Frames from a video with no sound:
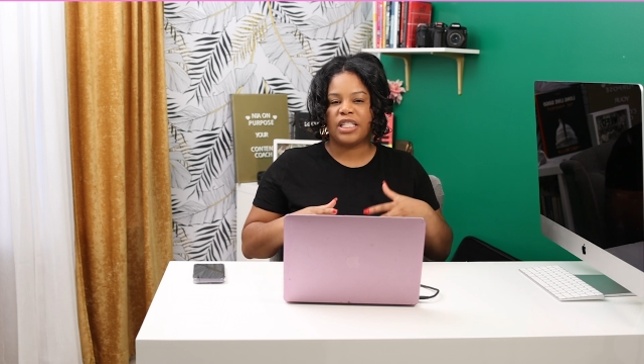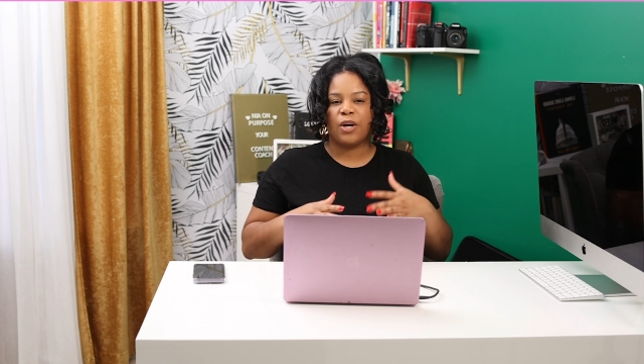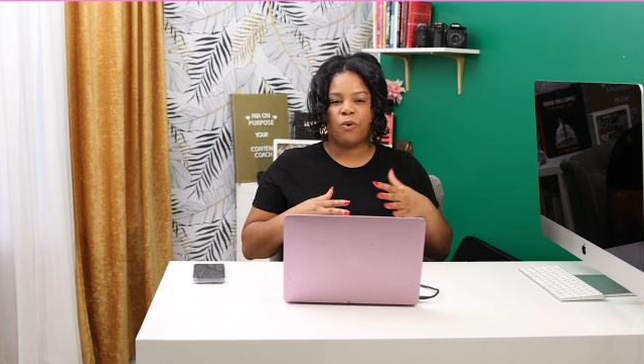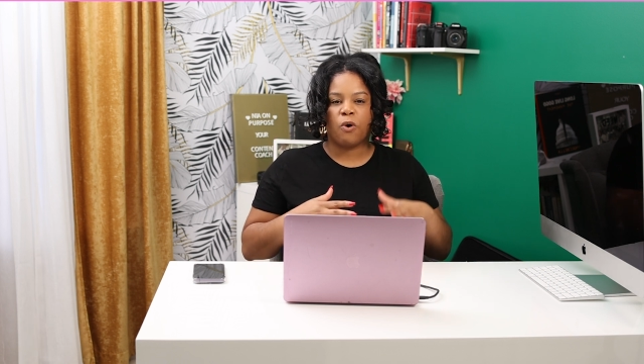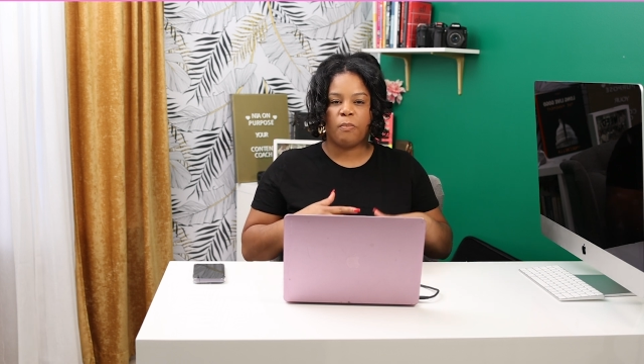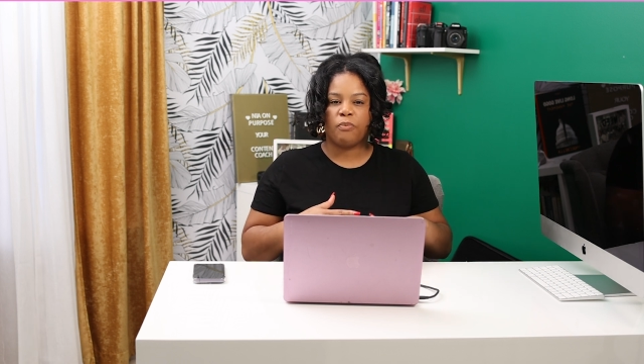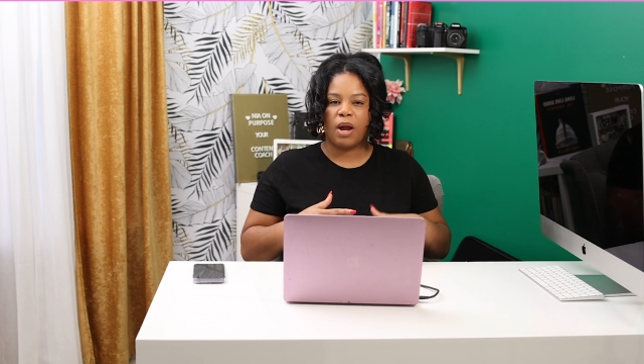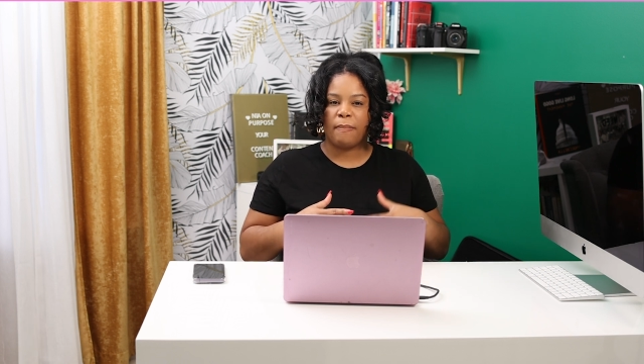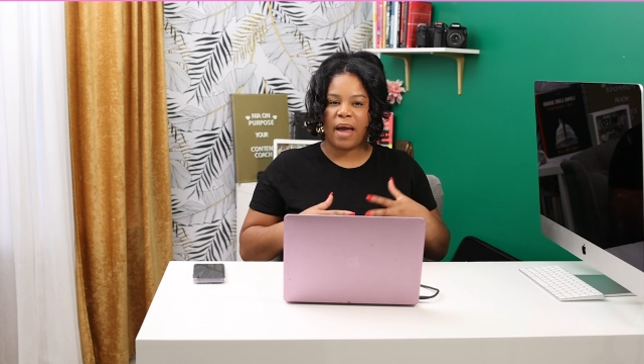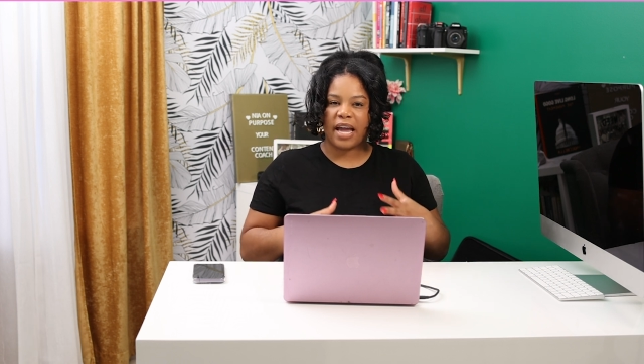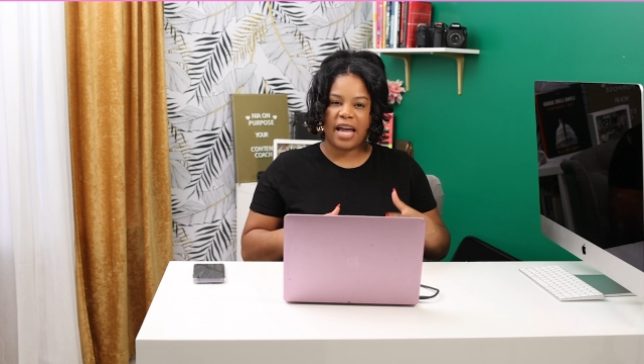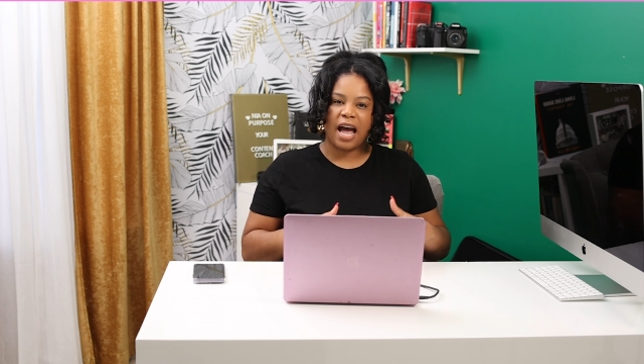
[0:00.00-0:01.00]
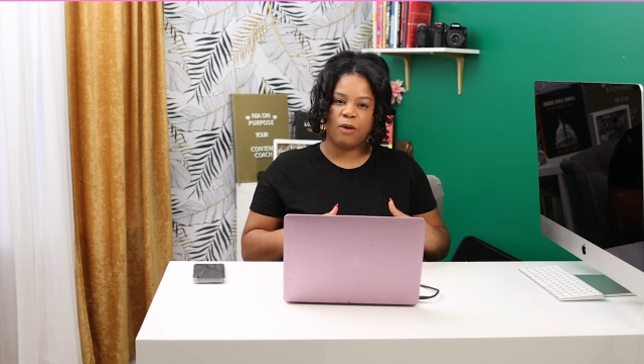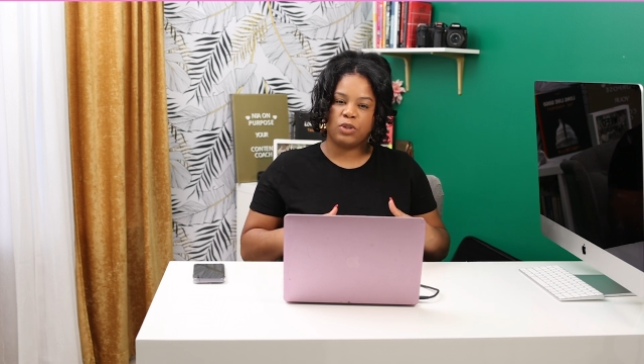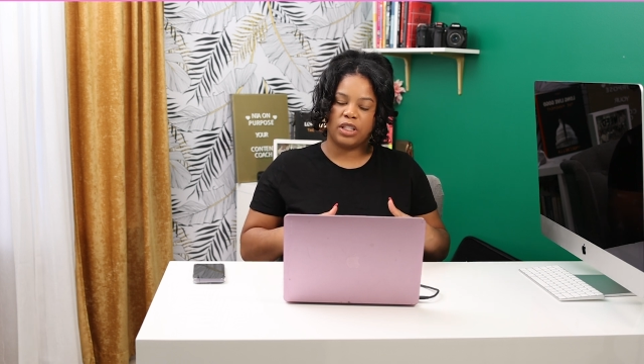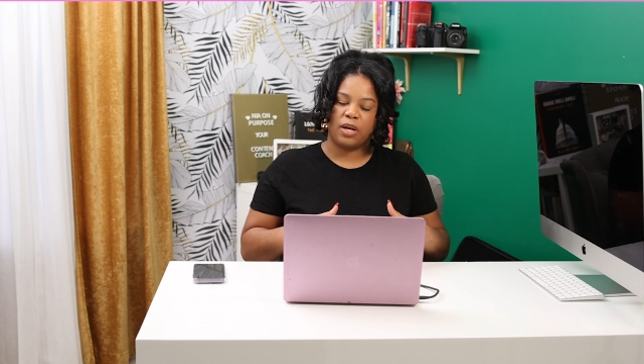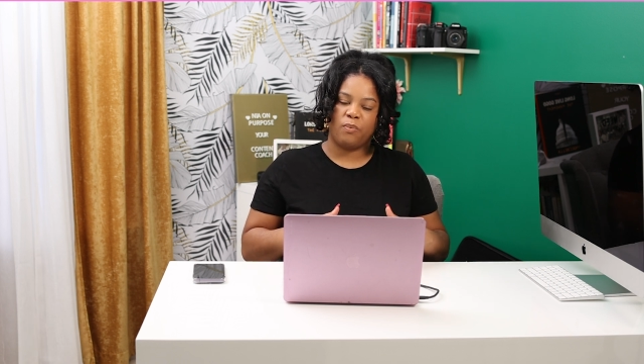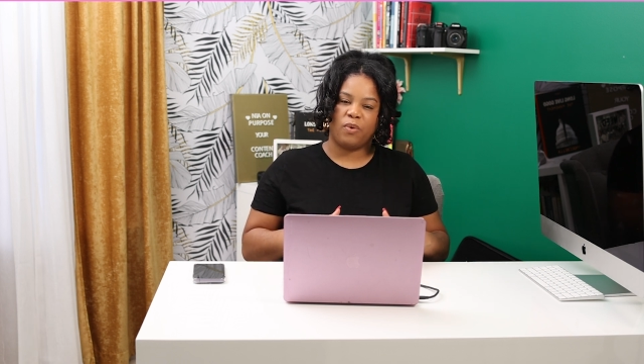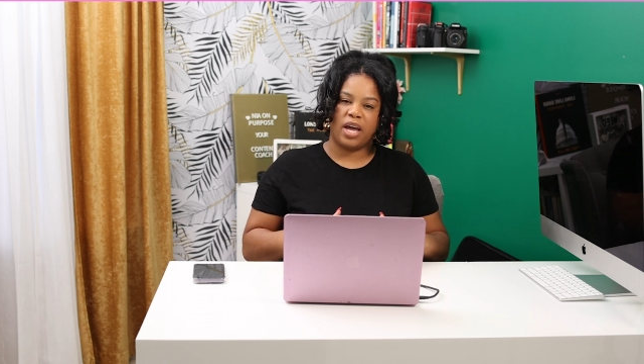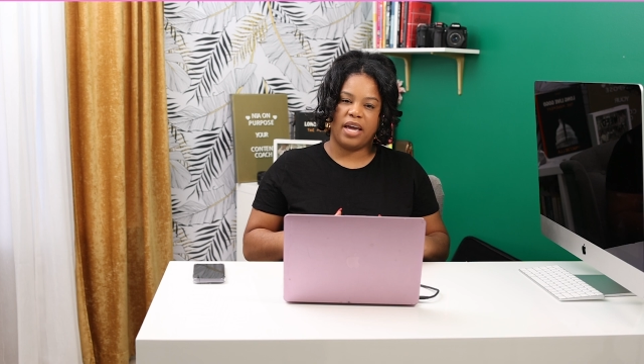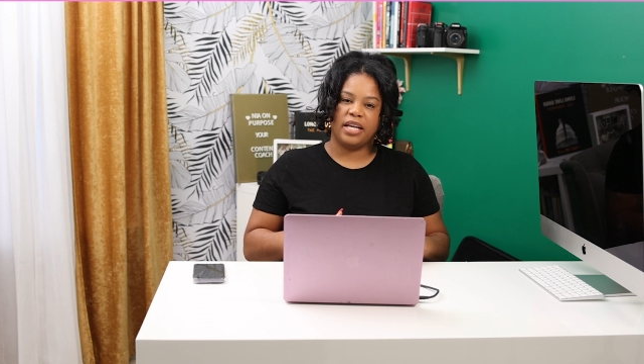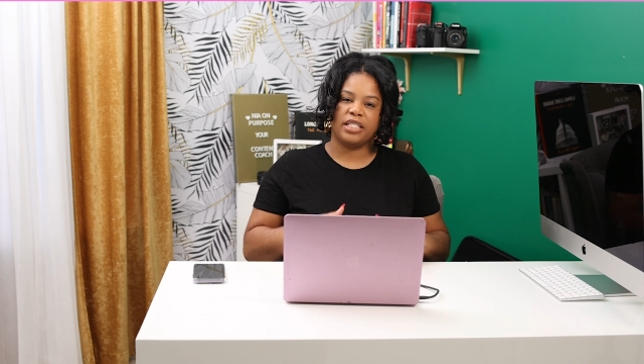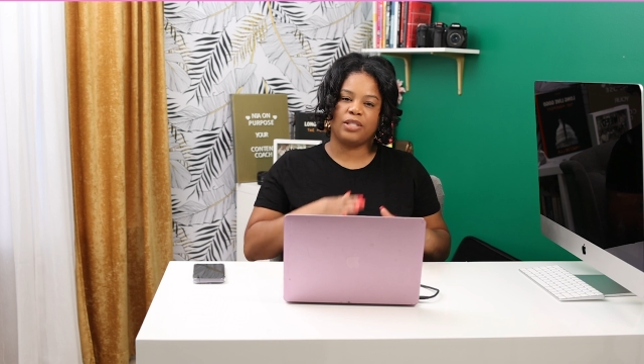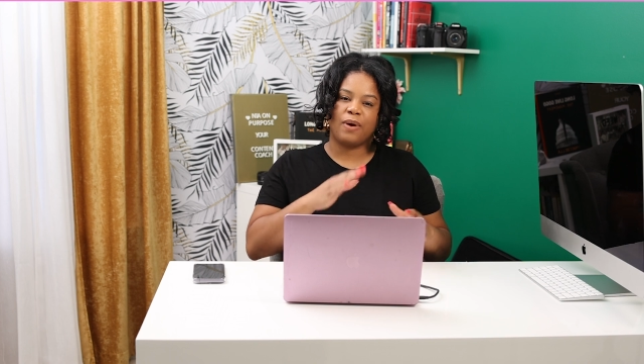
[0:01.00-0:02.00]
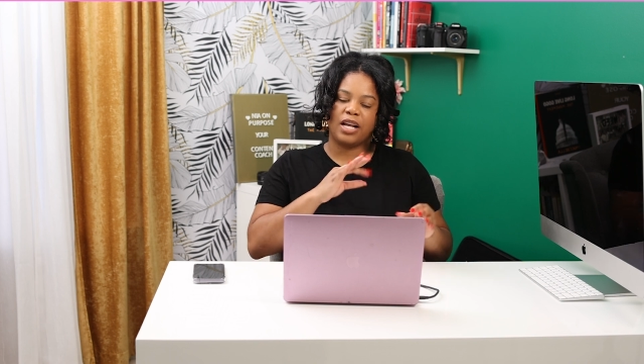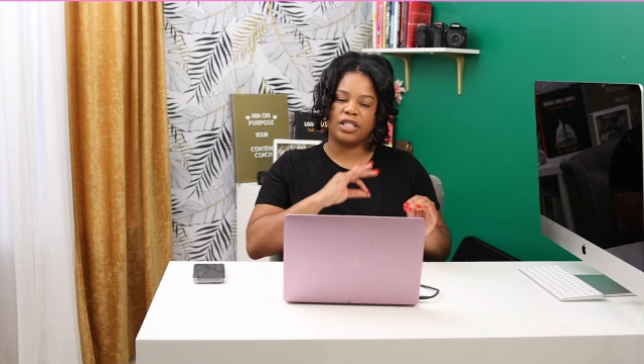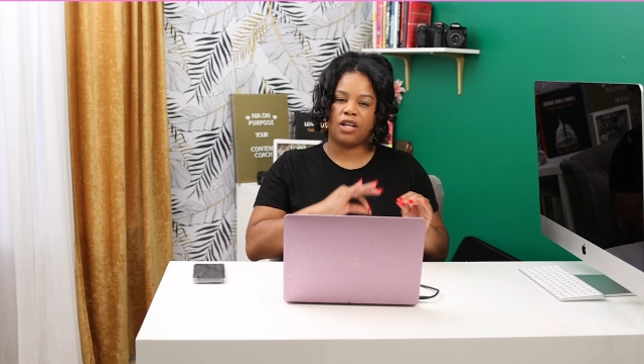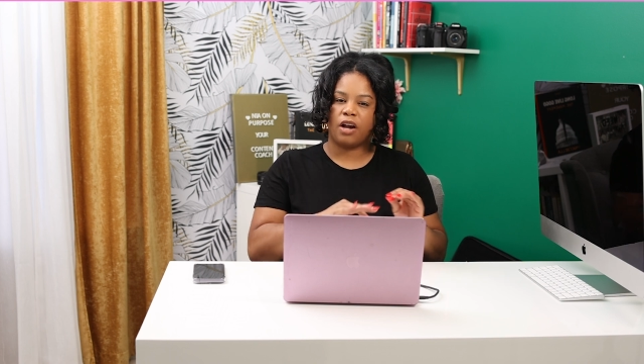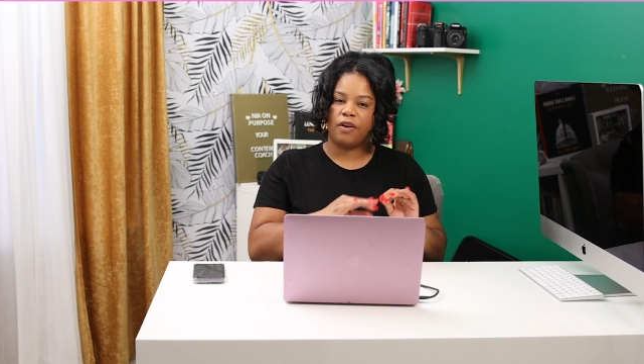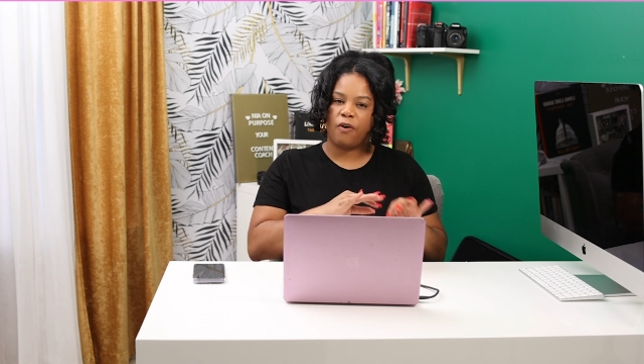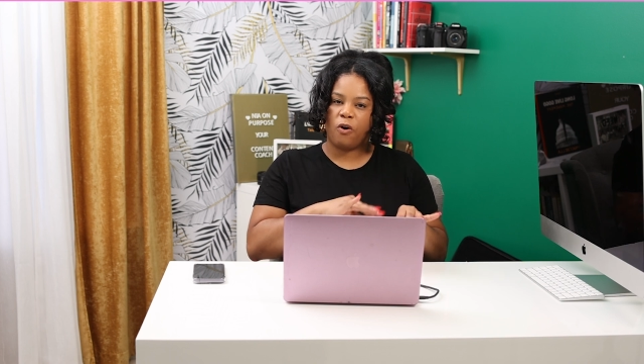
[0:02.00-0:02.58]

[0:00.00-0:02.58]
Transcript: to incorporate my couch some way. So I started